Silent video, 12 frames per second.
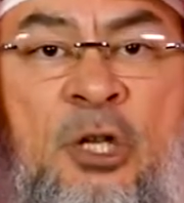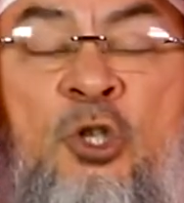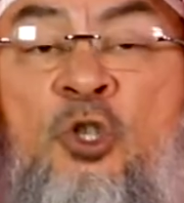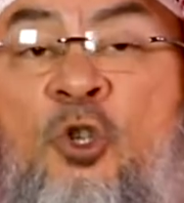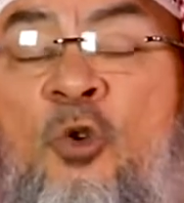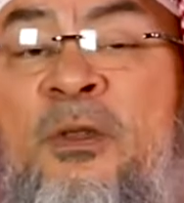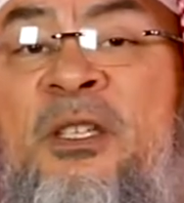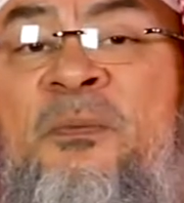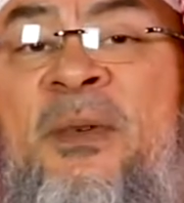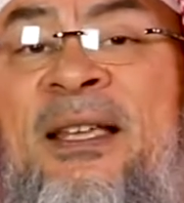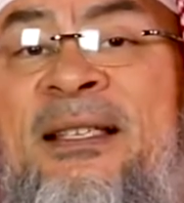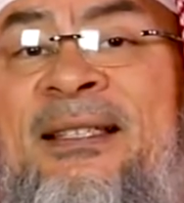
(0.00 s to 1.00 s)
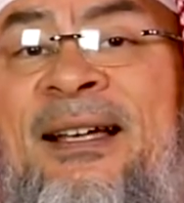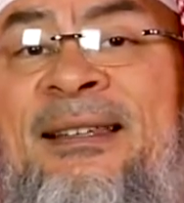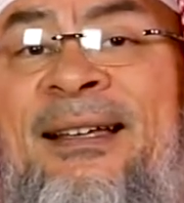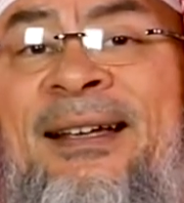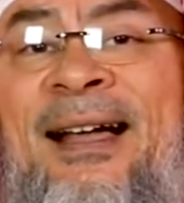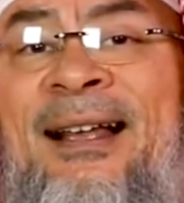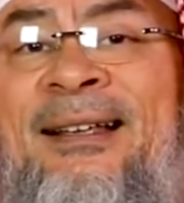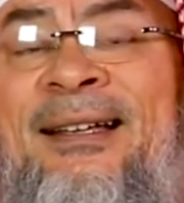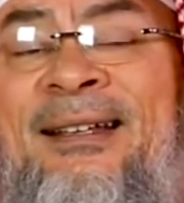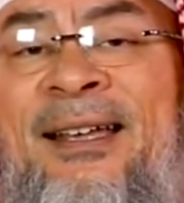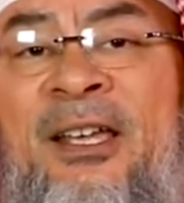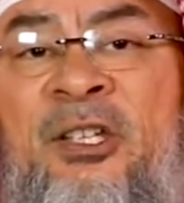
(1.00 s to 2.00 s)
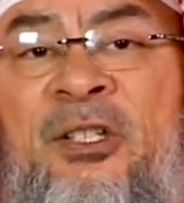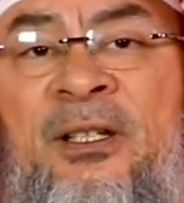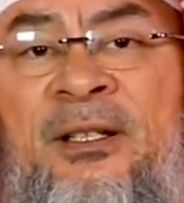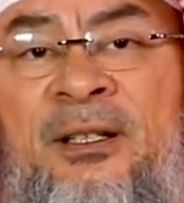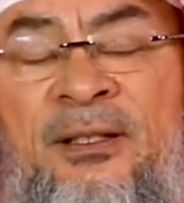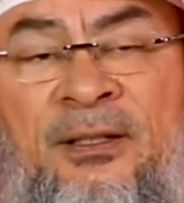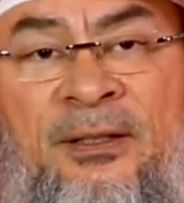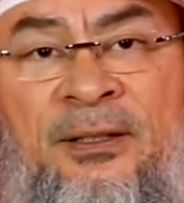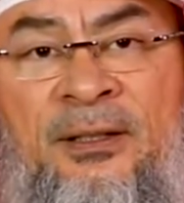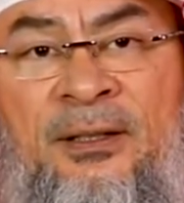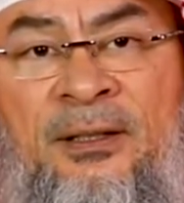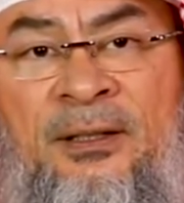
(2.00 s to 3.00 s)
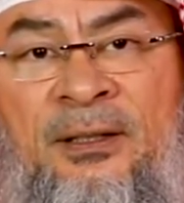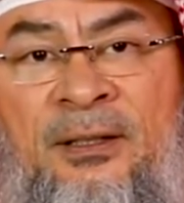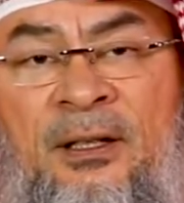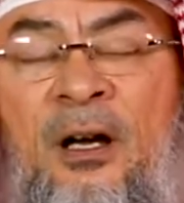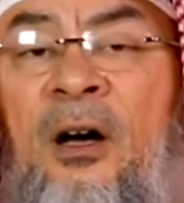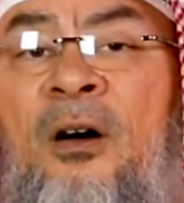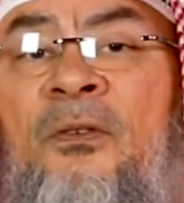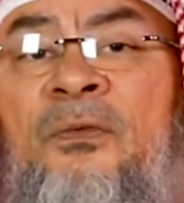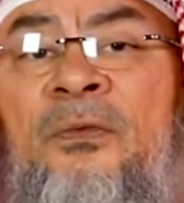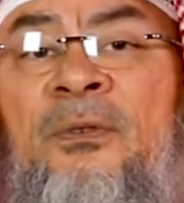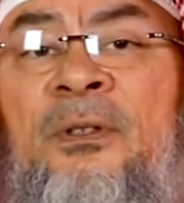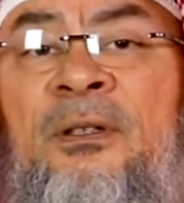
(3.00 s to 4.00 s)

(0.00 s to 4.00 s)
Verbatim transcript: So this means that the calculations of